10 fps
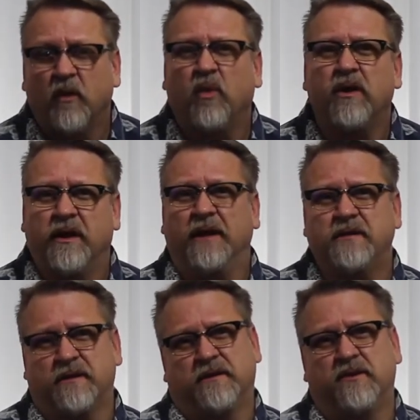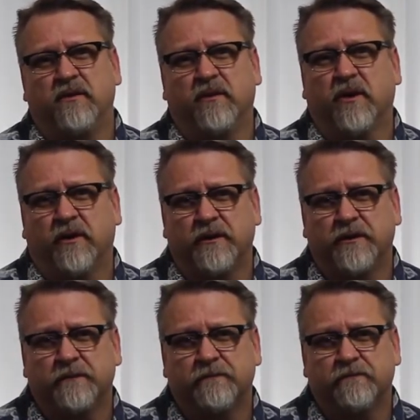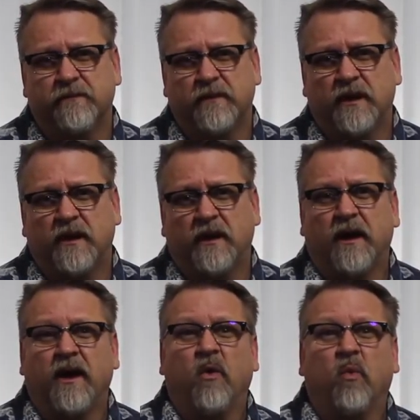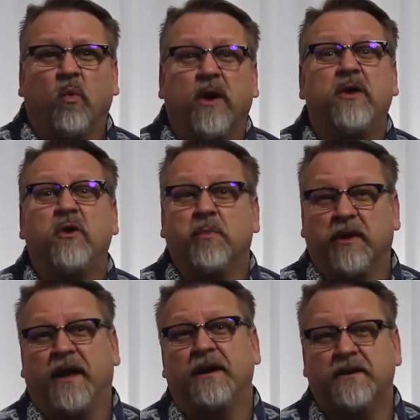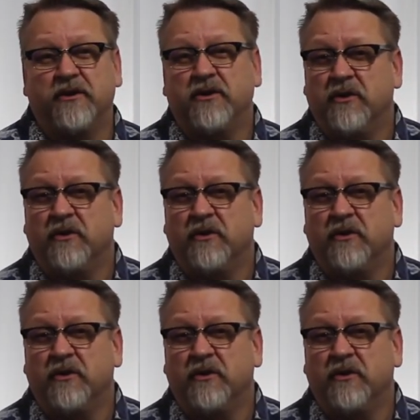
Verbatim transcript: what lessons you've learned, what you plan to do